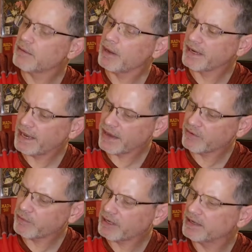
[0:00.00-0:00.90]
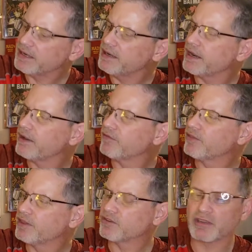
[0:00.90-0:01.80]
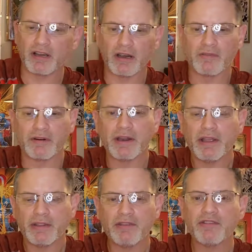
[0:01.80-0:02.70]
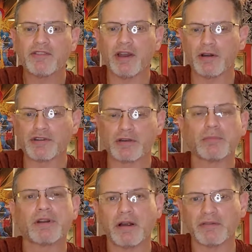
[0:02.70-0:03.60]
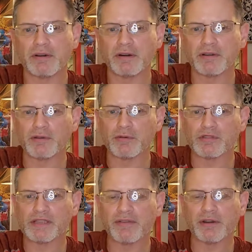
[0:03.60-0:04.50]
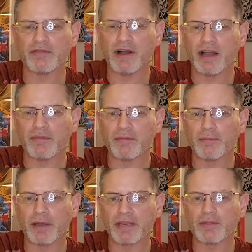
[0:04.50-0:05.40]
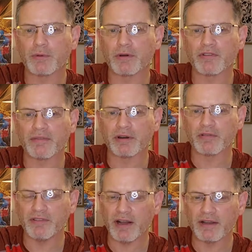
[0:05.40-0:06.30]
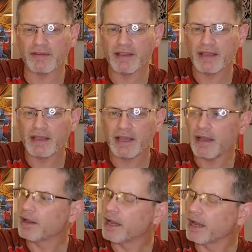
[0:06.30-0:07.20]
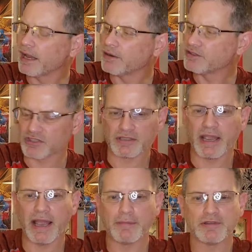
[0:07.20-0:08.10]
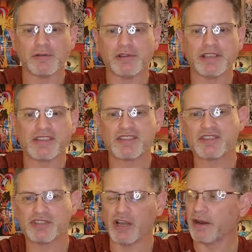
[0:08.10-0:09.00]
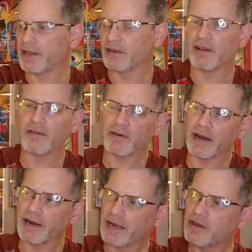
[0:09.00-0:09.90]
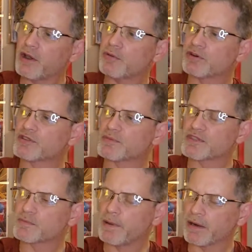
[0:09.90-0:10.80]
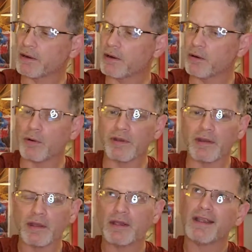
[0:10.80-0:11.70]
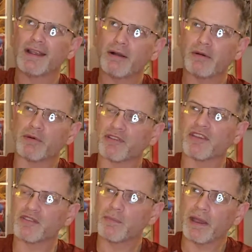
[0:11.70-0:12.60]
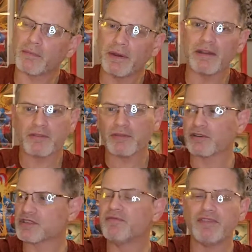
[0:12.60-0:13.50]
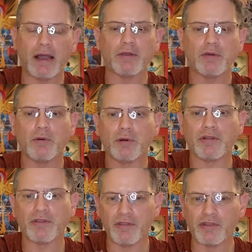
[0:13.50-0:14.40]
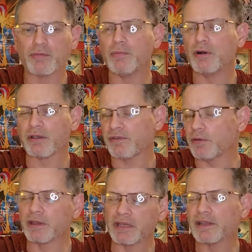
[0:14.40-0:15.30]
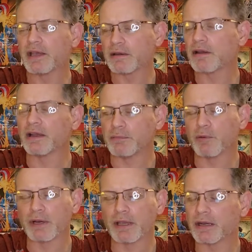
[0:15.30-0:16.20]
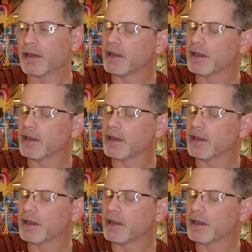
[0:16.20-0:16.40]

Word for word: I might have it, but I didn't have this cover. This is the Artgerm cover to 705, Mighty Thor 705, and just absolutely a stunning cover. And I know there's some spec on I don't want to say spec, but it's there's some value on this book if you can get that 9.8.